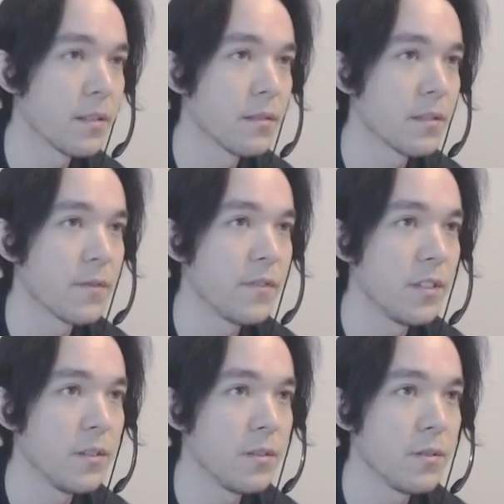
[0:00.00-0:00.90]
There's a
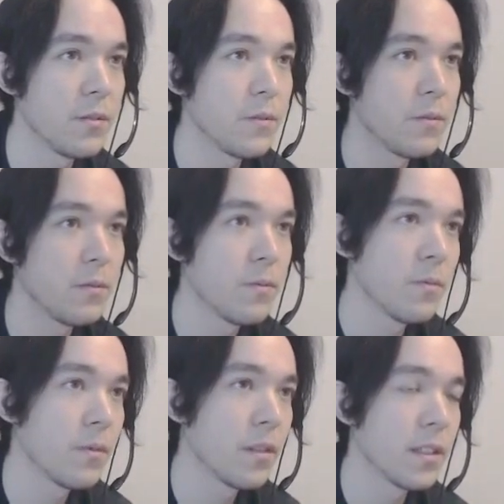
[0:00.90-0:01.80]
few
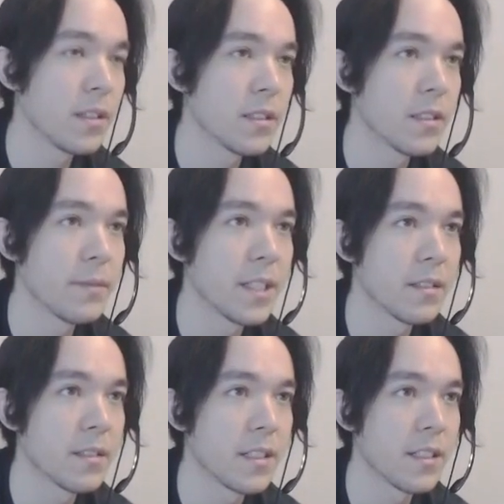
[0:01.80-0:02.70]
things, to my
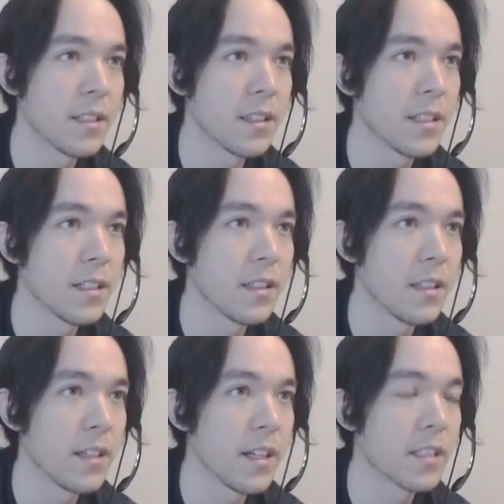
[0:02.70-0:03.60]
understanding, that
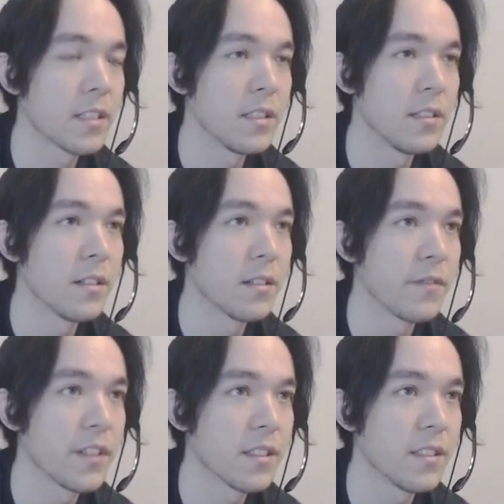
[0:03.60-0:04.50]
actually aren't
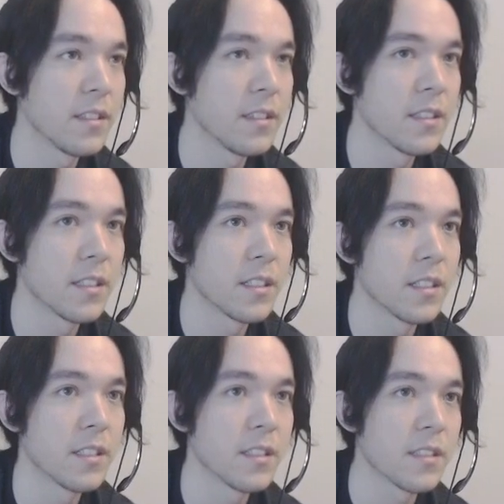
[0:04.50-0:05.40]
affected, such
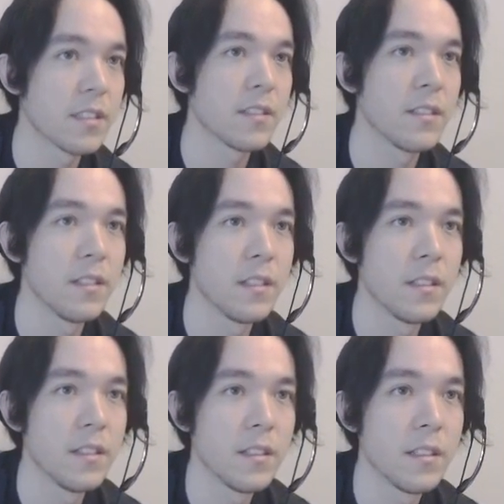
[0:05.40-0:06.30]
as
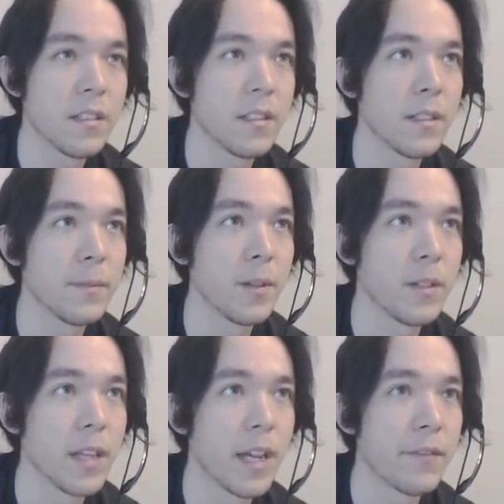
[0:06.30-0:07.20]

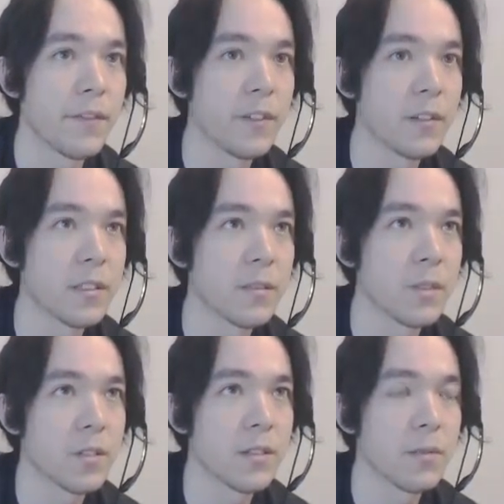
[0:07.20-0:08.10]
only half of focus and
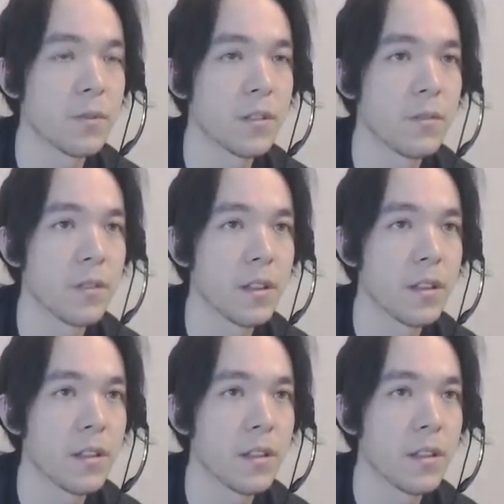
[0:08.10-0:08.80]
restraint work with